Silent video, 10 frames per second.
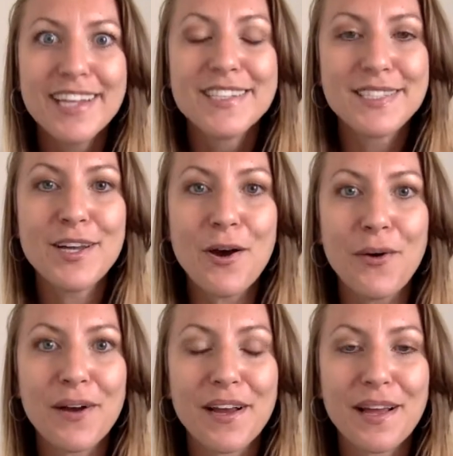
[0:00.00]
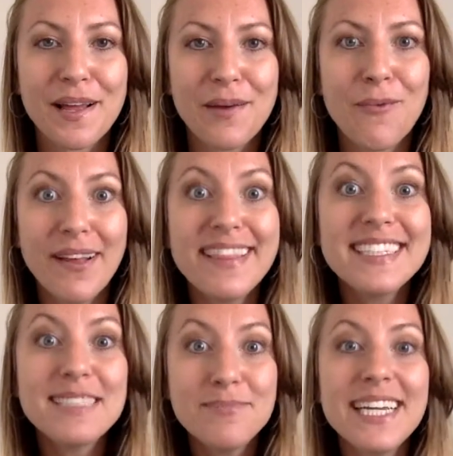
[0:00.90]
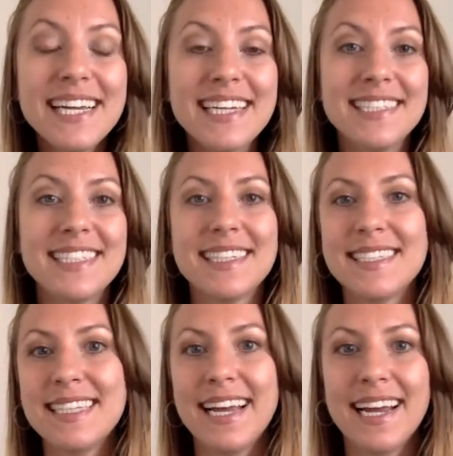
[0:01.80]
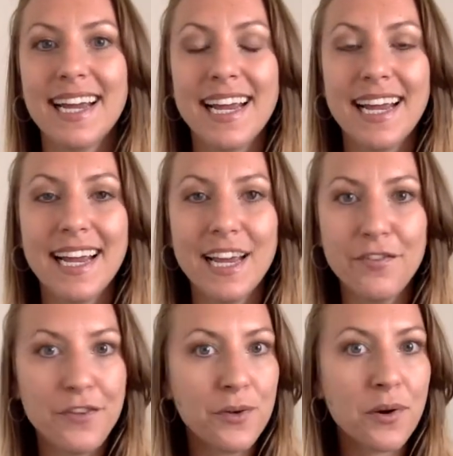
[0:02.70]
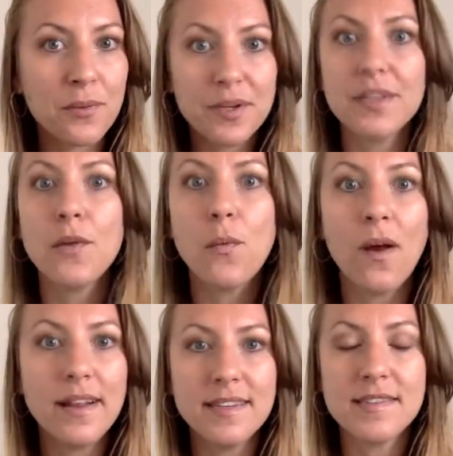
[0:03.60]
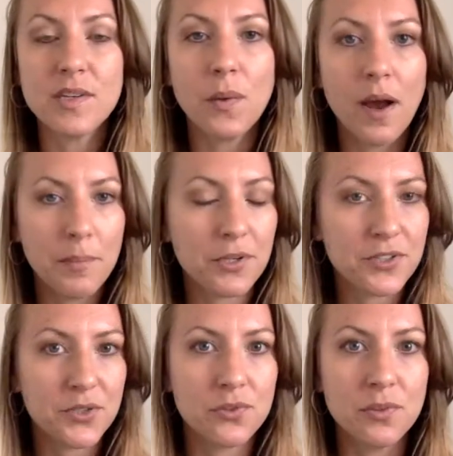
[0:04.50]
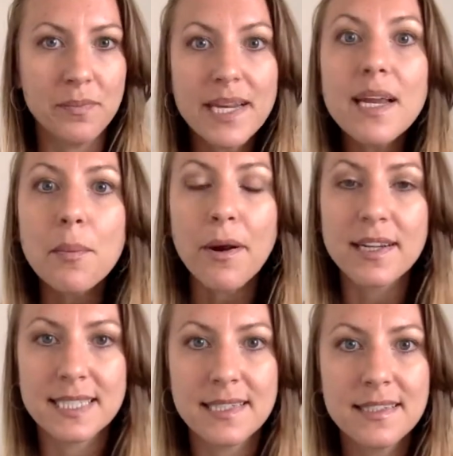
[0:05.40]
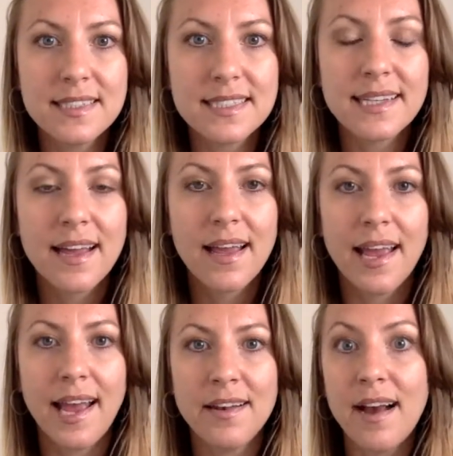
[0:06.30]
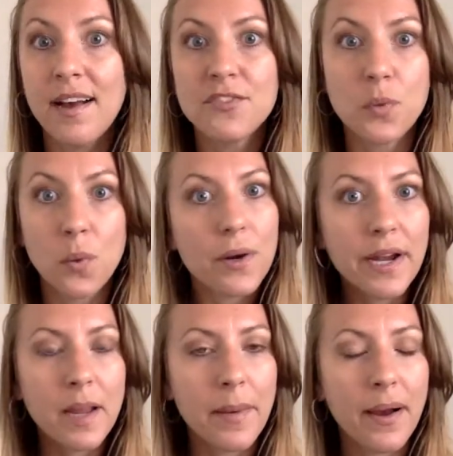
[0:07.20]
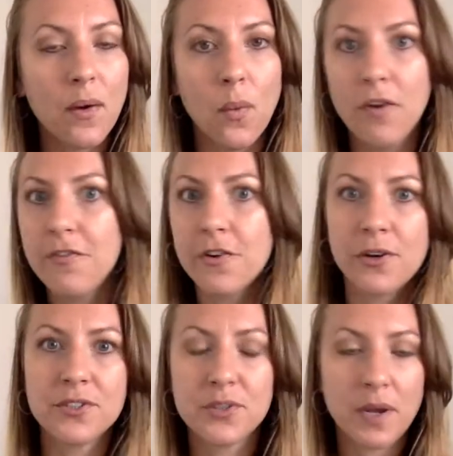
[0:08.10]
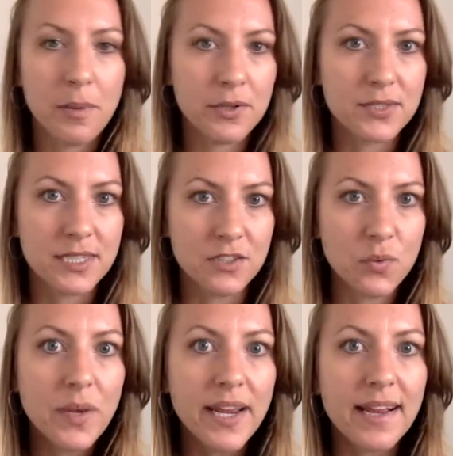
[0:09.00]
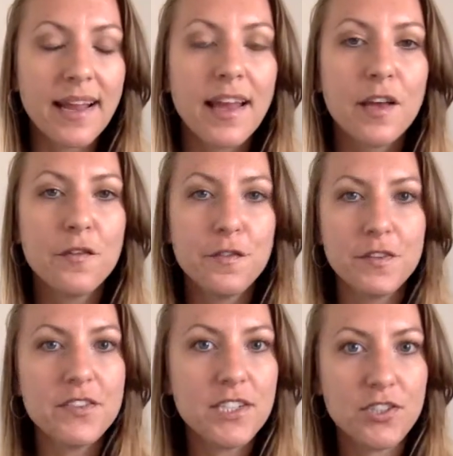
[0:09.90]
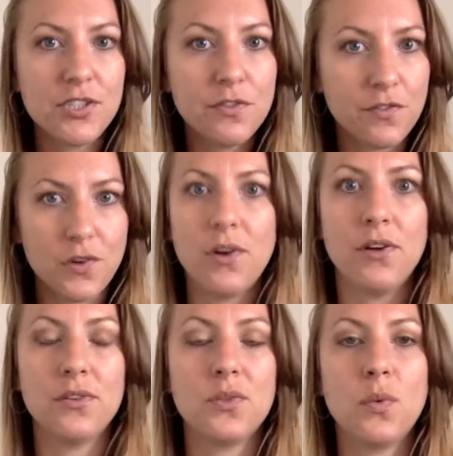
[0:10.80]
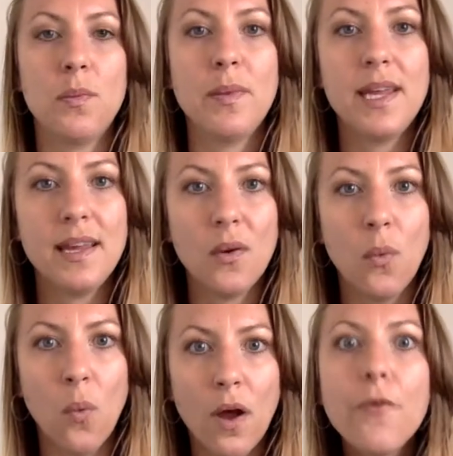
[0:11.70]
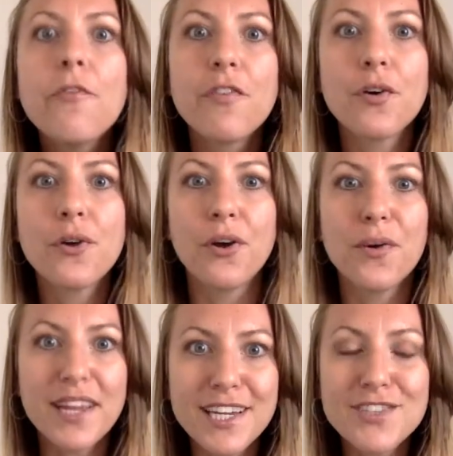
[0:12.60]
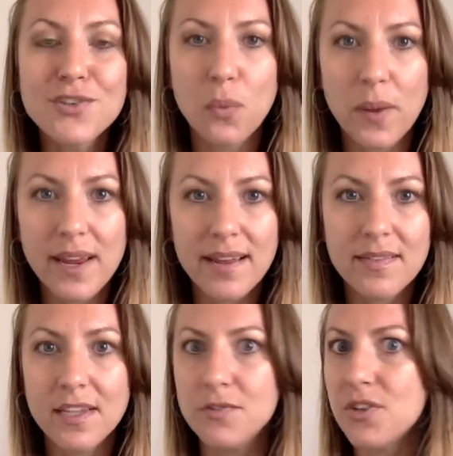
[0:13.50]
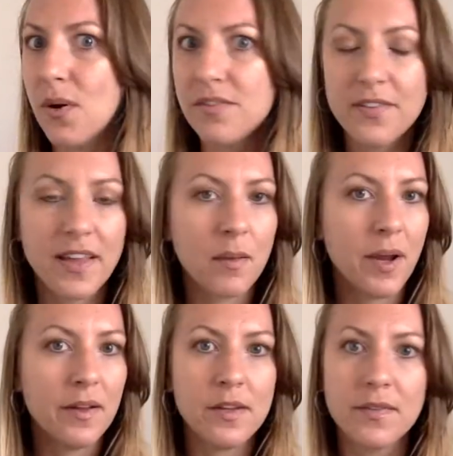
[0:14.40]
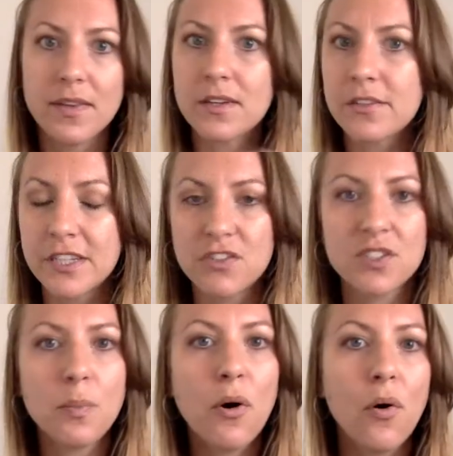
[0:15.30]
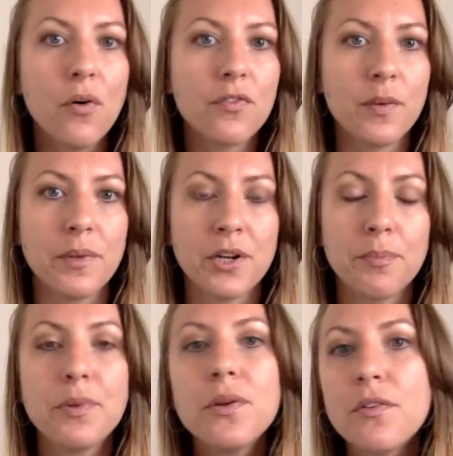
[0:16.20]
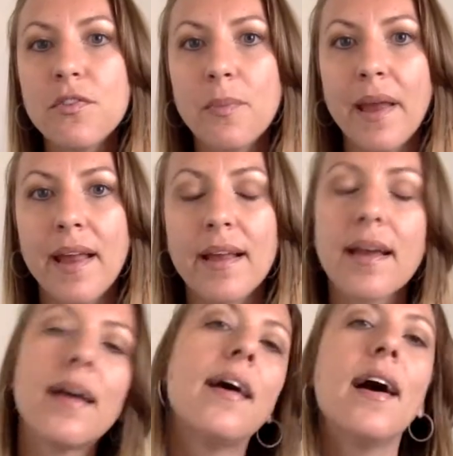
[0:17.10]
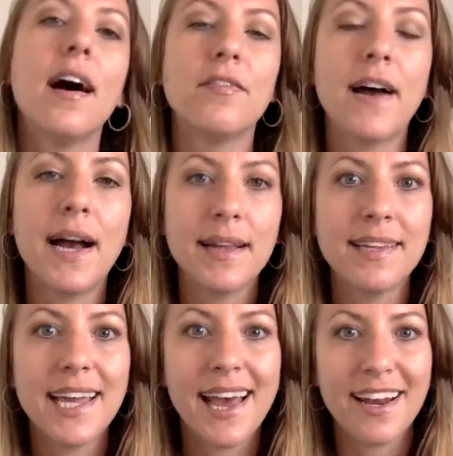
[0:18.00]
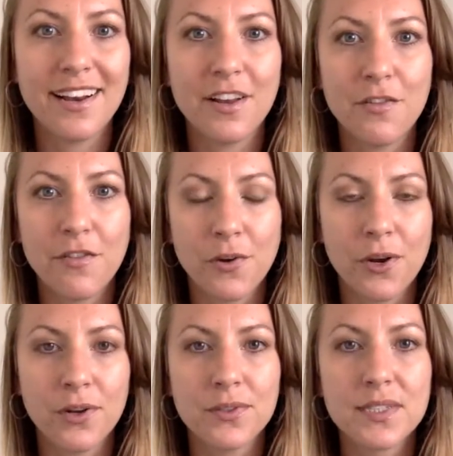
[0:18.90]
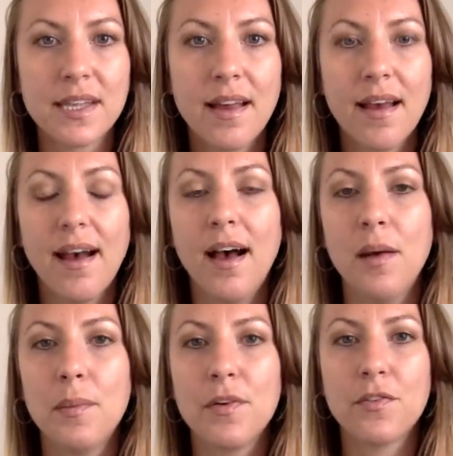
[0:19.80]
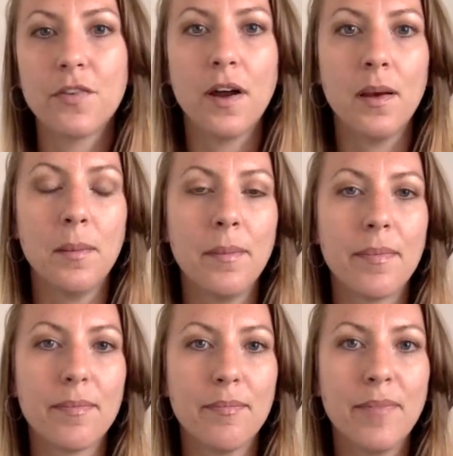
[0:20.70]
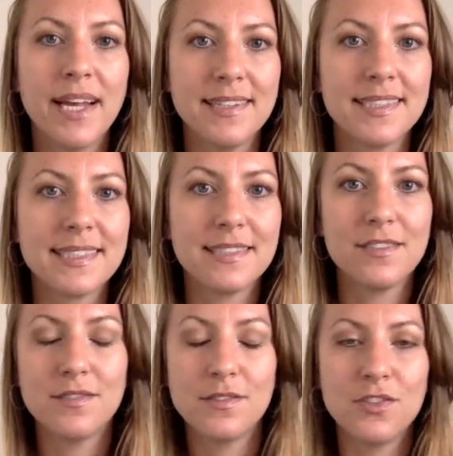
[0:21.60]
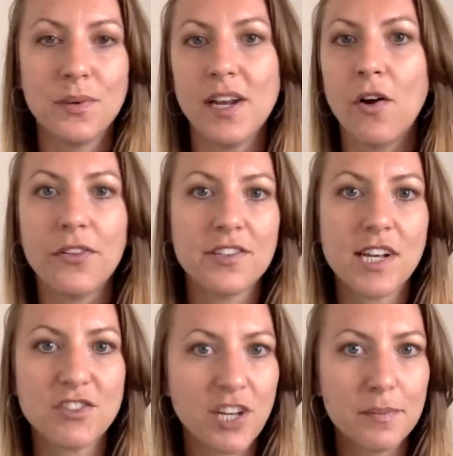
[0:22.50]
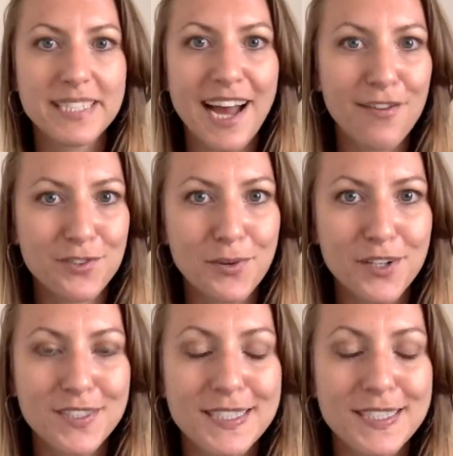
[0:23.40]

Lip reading: So what this means is that if you are really wanting to up your social media presence and not have to worry about what photos do I post each week, 52 photos would be one photo each week that you don't have to think about. You can literally just pull from your beautiful bank of highly edited photos from Ben's doing all the touch-ups afterwards.